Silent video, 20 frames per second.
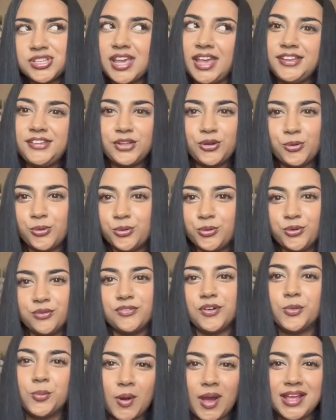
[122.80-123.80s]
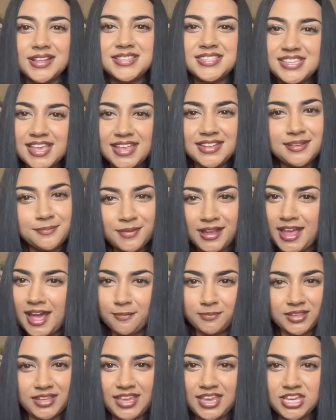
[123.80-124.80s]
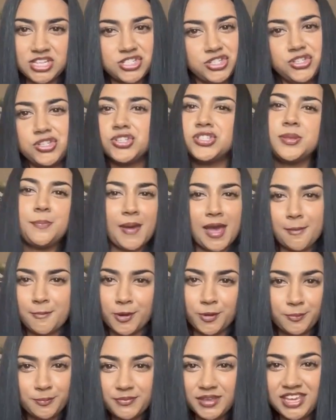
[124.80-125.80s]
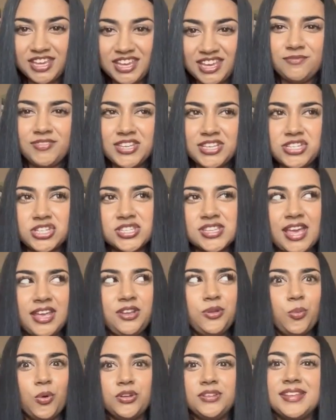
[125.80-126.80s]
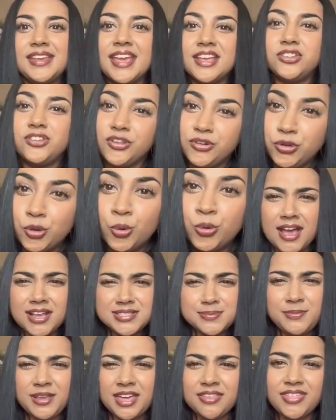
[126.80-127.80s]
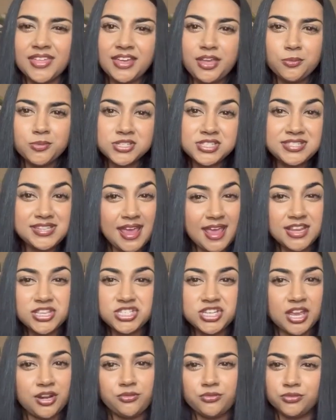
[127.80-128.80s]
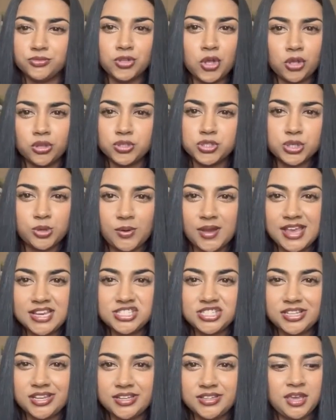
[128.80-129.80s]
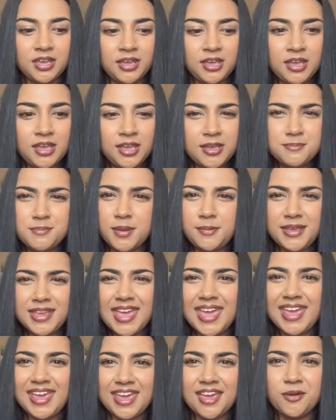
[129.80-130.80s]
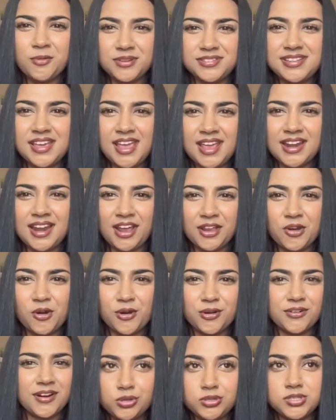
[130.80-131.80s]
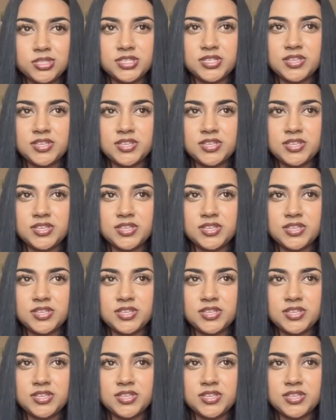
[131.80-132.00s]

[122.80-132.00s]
kind of going over what I'd said in my application, just a bit about me. They just kind of want to get to know you. Asked me, I think it was 10 general knowledge questions. Maybe 8 out of 10 I got right.